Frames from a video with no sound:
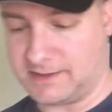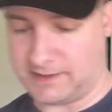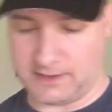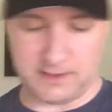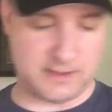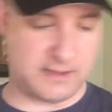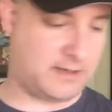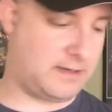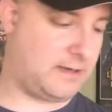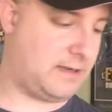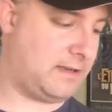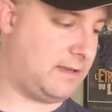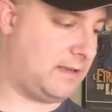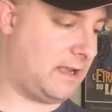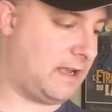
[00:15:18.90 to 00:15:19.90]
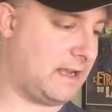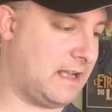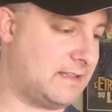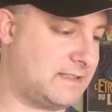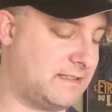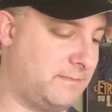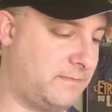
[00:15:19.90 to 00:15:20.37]
here. I
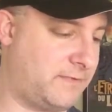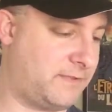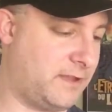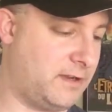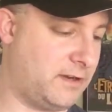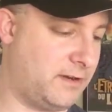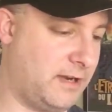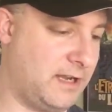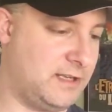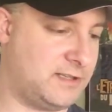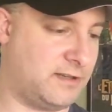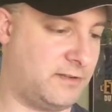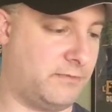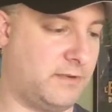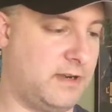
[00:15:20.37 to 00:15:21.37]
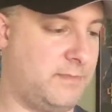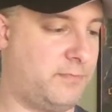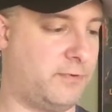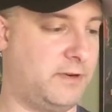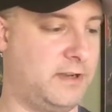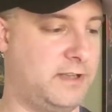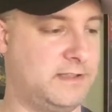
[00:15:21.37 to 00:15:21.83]
got some Thunder Agent
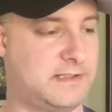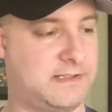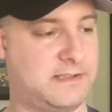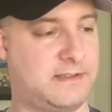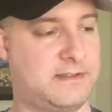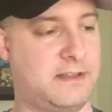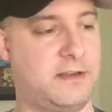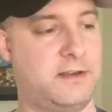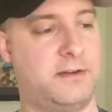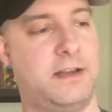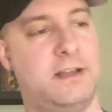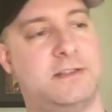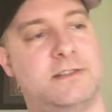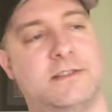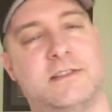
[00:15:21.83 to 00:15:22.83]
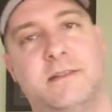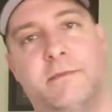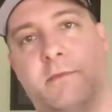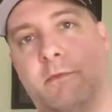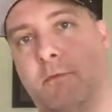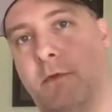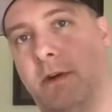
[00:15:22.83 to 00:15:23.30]
reprints. Thunder Agents
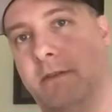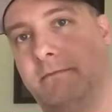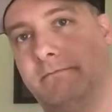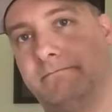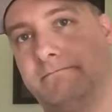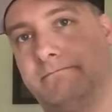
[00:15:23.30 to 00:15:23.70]
number 1.